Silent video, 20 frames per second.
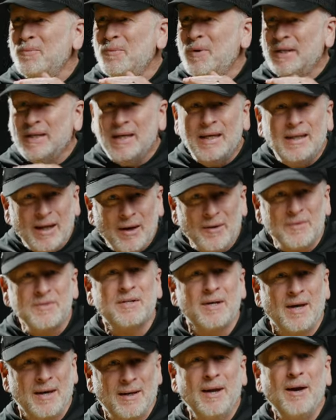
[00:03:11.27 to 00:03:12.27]
we need
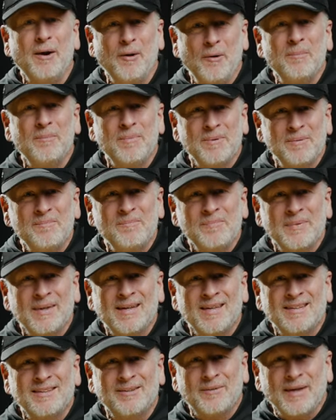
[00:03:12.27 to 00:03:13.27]
outside help.
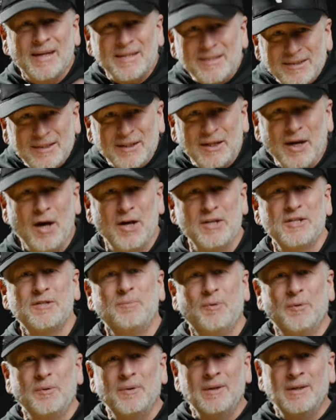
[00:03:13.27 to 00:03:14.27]
So that's the
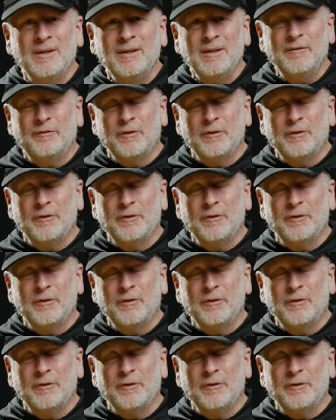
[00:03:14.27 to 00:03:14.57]
gospel.